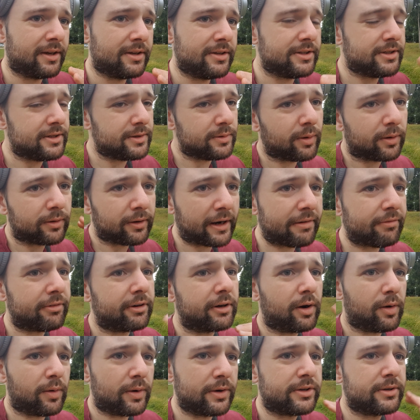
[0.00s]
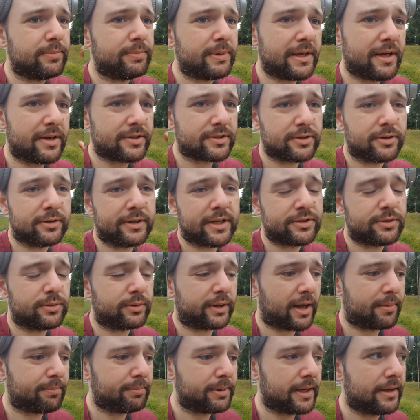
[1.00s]
you are never going to be as good as you
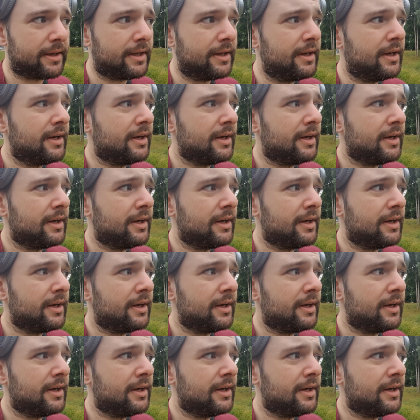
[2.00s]
can be.